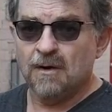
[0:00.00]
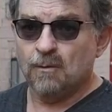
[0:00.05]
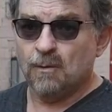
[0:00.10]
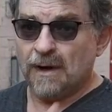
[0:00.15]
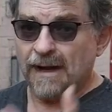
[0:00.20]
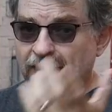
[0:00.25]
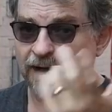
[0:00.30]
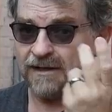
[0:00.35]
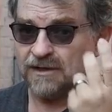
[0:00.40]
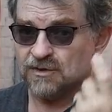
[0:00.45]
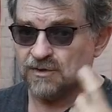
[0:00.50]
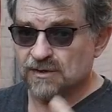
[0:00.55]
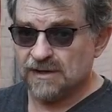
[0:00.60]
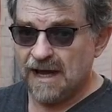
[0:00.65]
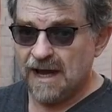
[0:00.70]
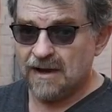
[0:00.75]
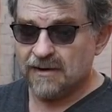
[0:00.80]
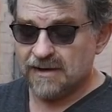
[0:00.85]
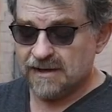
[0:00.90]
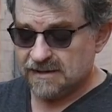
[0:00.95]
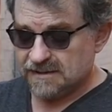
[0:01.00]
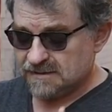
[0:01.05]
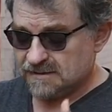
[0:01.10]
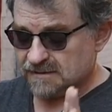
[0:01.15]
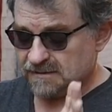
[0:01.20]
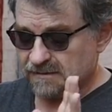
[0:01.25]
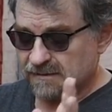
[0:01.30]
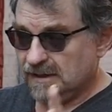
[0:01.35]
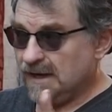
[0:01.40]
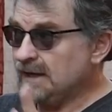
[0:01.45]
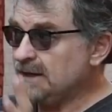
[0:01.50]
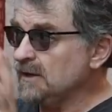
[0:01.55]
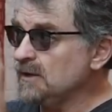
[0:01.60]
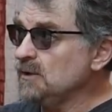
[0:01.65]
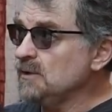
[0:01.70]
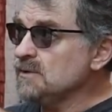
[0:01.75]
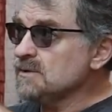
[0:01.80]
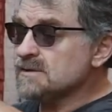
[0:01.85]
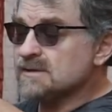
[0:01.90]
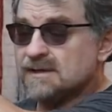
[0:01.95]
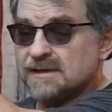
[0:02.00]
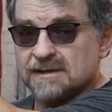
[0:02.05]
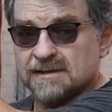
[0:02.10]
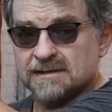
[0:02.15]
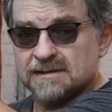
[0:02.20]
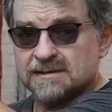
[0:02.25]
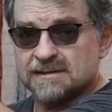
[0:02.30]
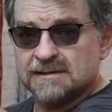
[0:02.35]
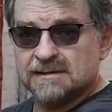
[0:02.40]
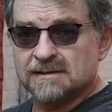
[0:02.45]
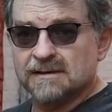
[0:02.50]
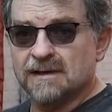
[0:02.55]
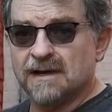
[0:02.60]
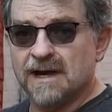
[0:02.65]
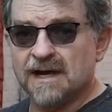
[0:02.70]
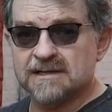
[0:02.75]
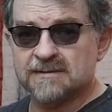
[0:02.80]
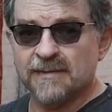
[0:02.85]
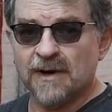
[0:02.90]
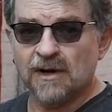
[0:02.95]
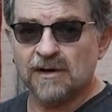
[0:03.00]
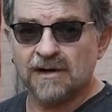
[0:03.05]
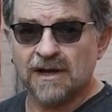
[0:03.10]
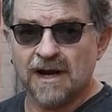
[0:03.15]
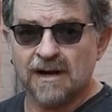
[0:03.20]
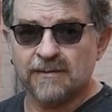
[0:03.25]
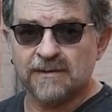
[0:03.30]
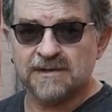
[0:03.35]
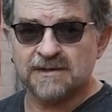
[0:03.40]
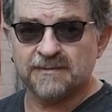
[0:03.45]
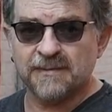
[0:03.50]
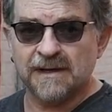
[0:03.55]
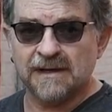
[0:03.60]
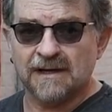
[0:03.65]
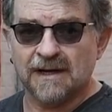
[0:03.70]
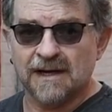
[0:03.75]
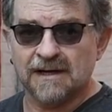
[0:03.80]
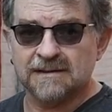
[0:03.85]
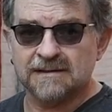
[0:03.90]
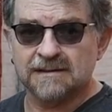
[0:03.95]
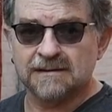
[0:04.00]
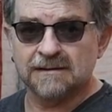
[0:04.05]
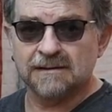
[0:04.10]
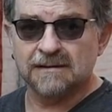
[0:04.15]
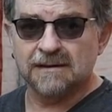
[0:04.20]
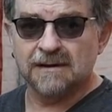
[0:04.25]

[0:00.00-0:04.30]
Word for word: What I can do now is I can use this as my on-camera speed light,